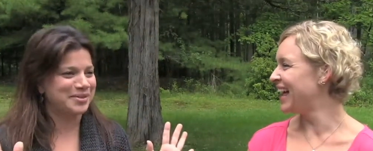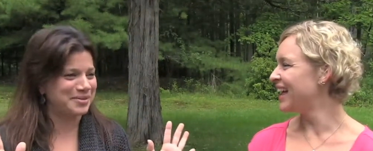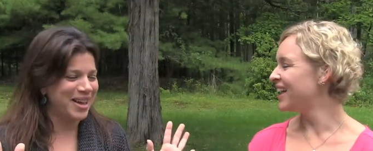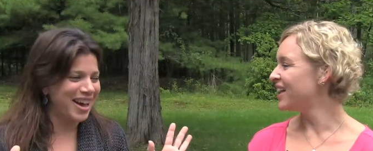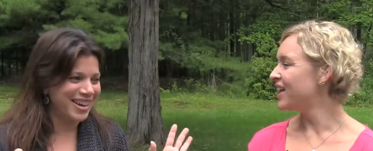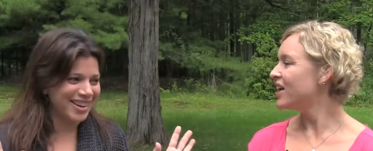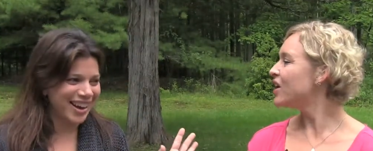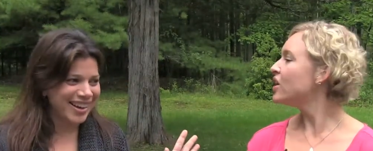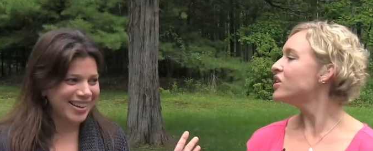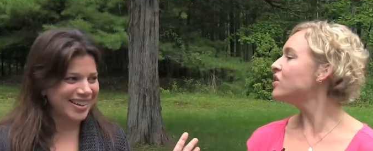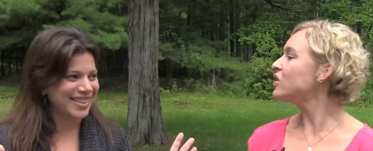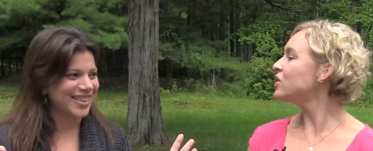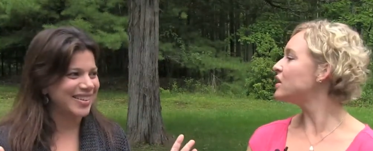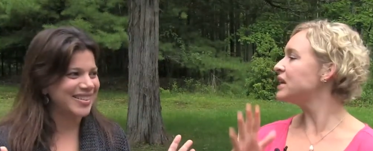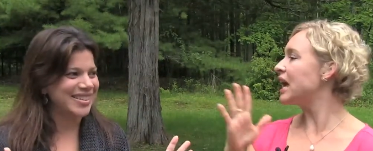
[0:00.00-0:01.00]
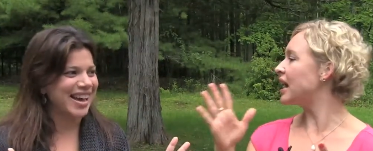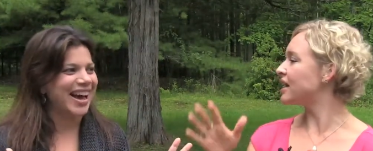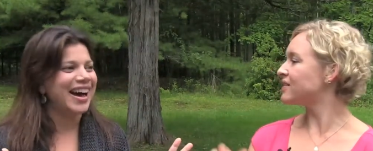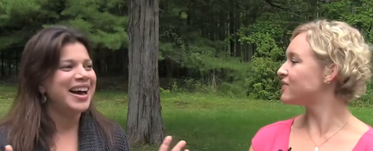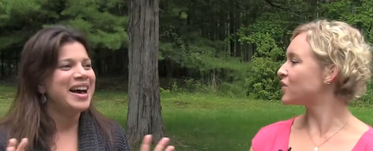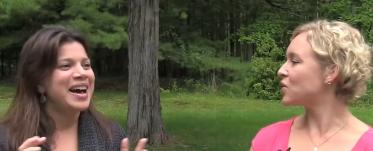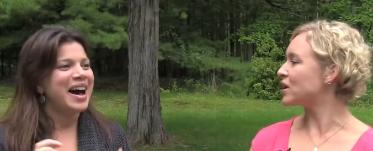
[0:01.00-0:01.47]
Speaker 1: I'm not knocking no, the hotel.
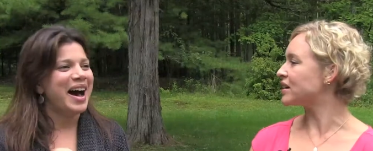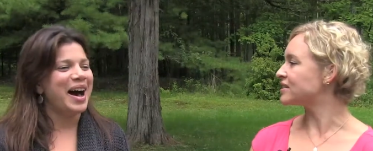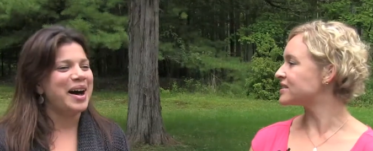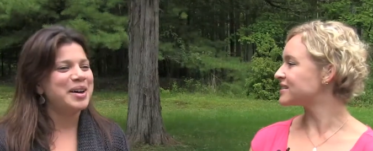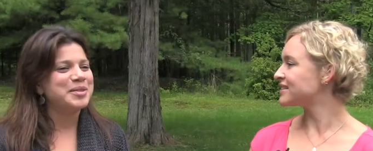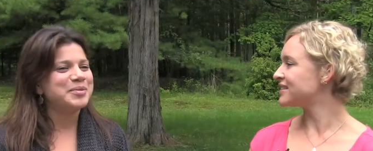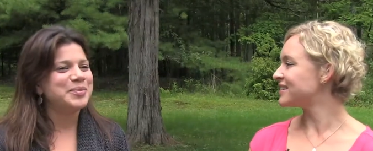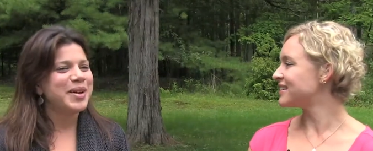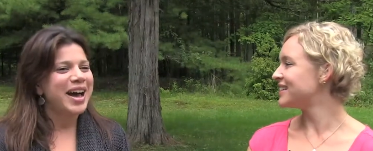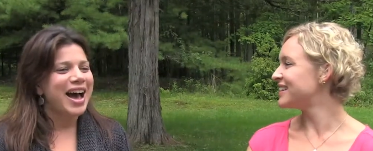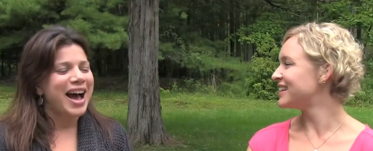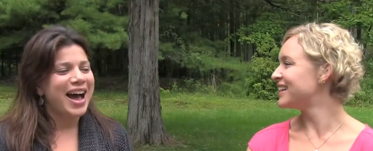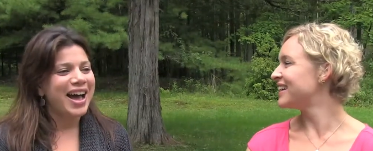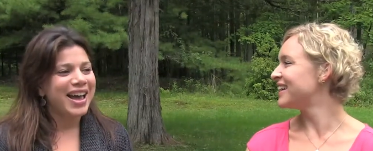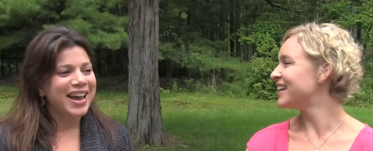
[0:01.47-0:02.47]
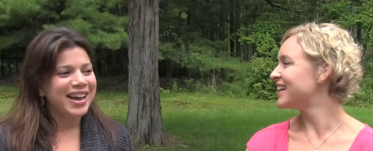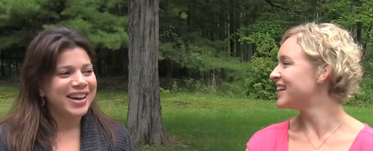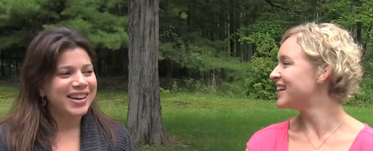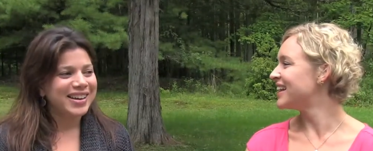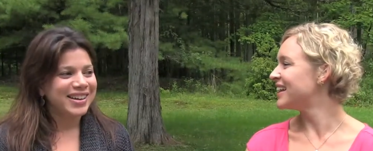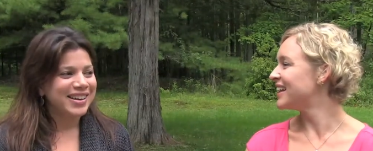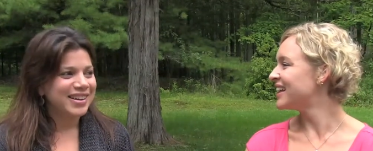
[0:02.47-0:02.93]
Yeah, of course. Um,
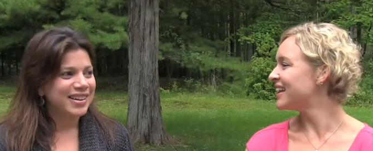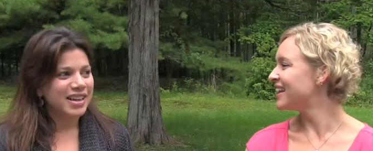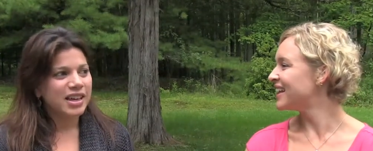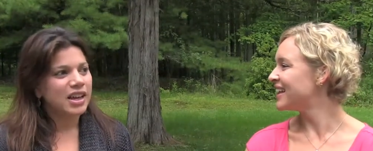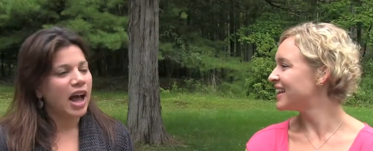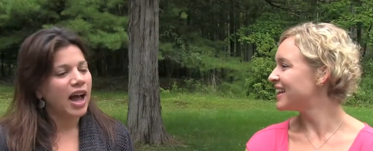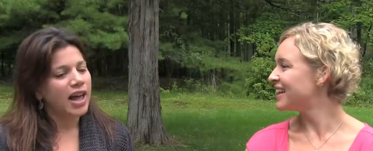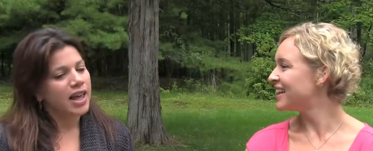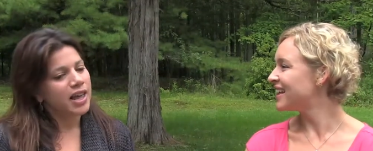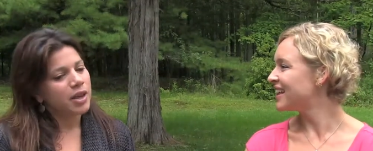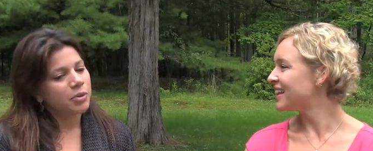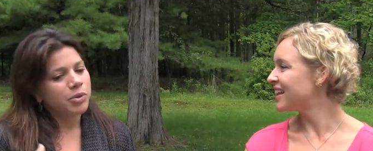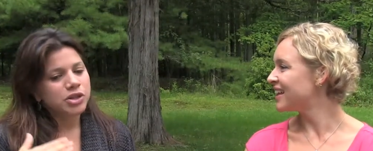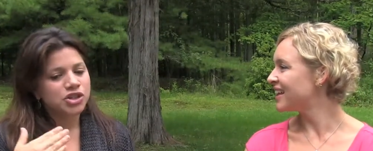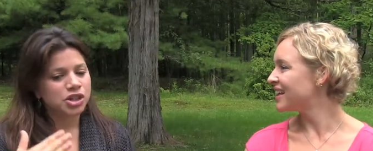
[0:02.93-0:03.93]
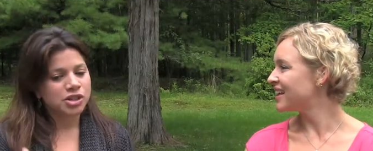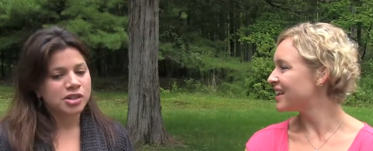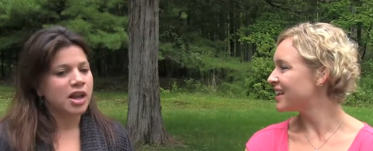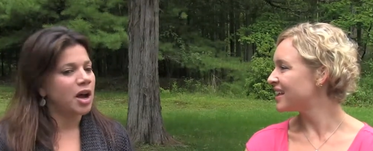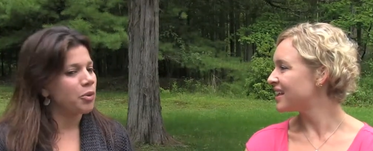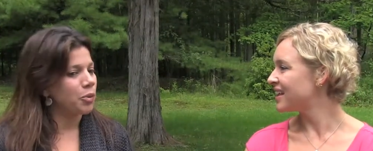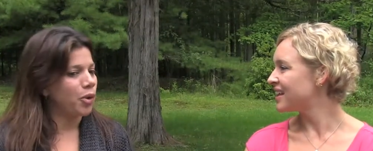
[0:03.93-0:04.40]
I it, it was
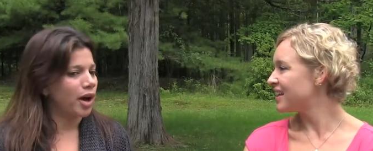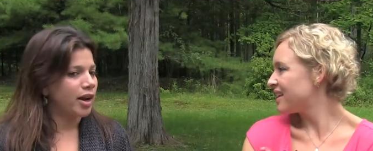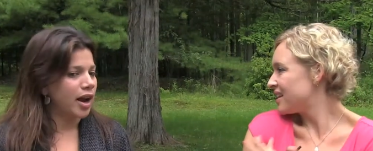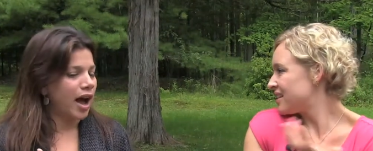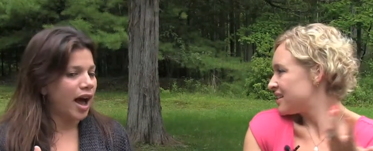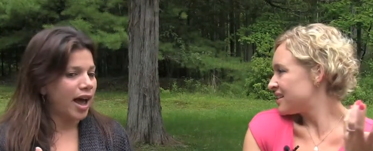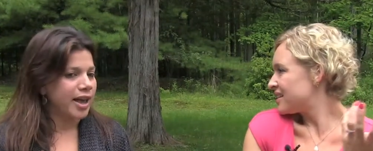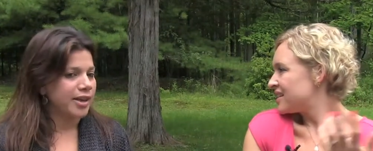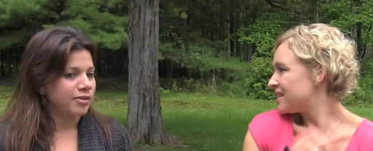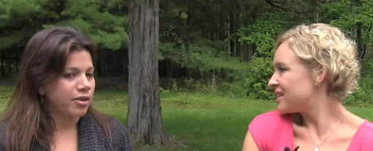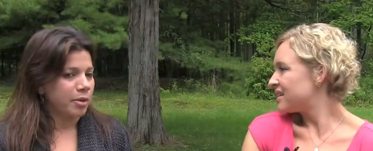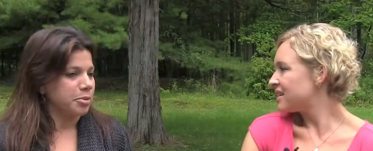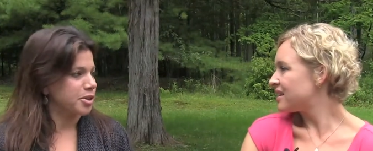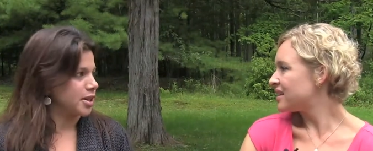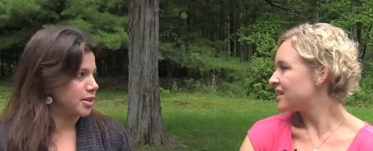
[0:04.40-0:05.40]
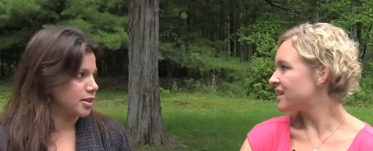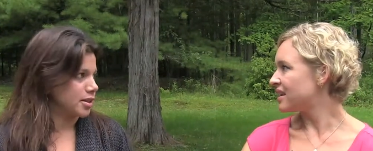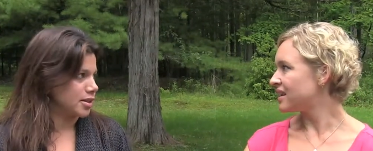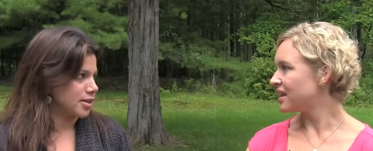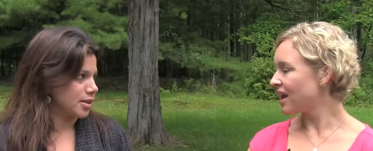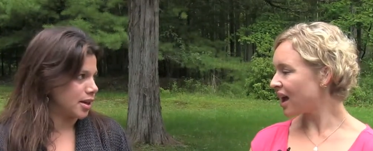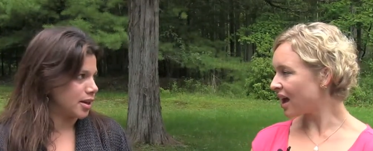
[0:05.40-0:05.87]
just not what I
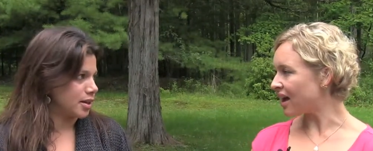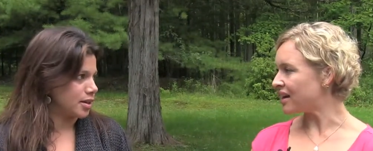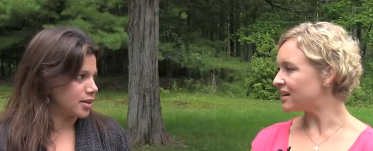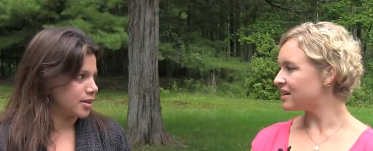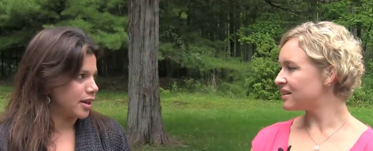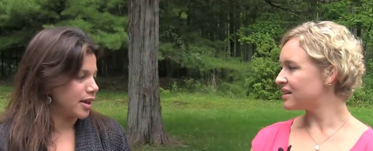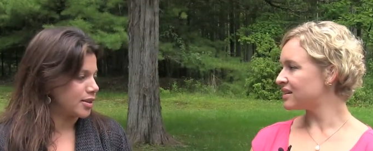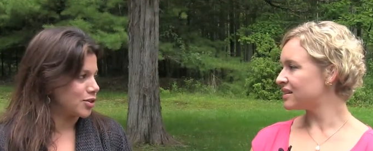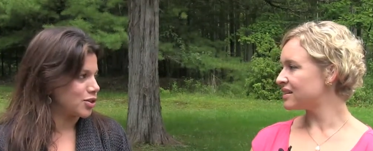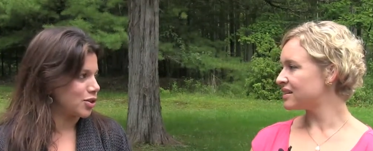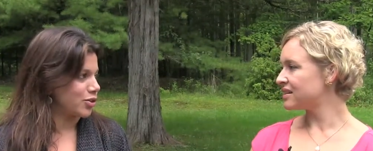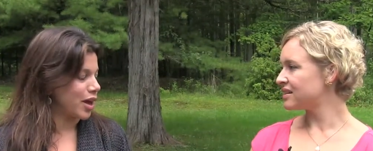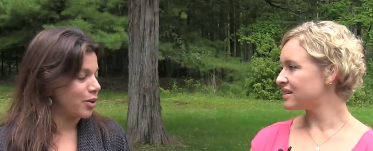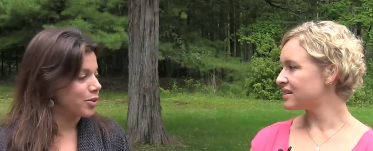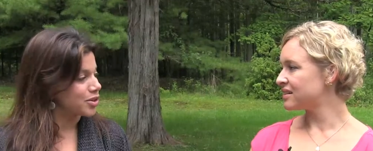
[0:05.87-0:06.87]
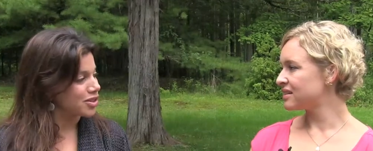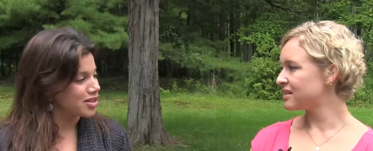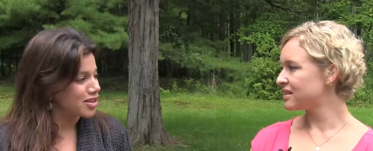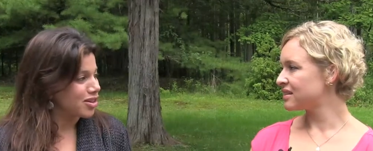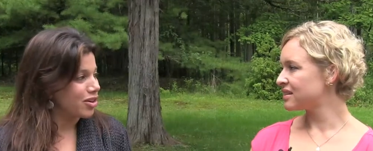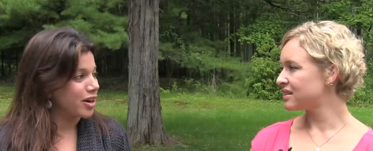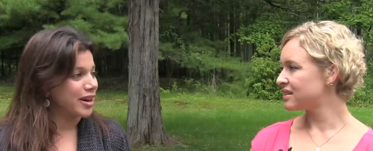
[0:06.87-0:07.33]
represented inside. Yeah. And so that was
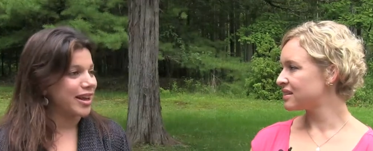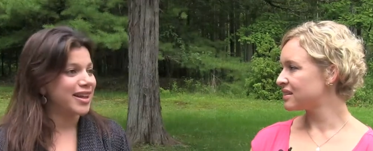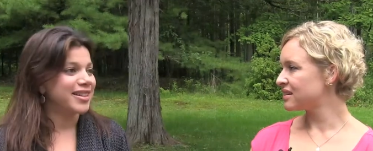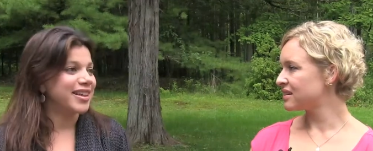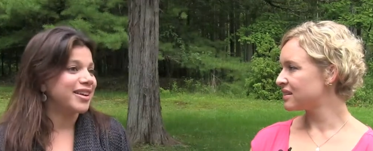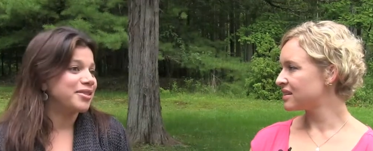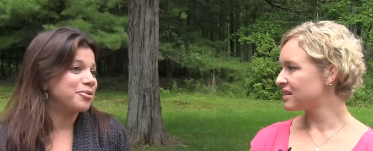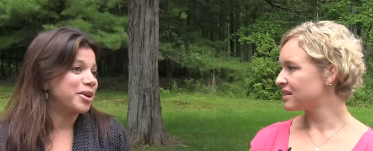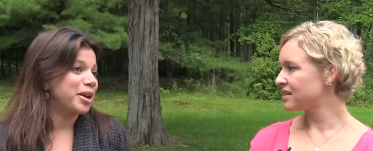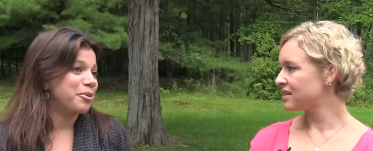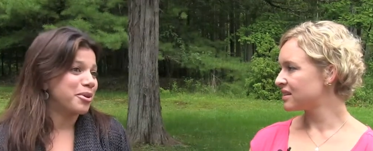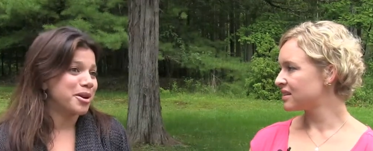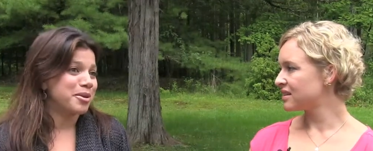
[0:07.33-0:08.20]
just hard. And then when I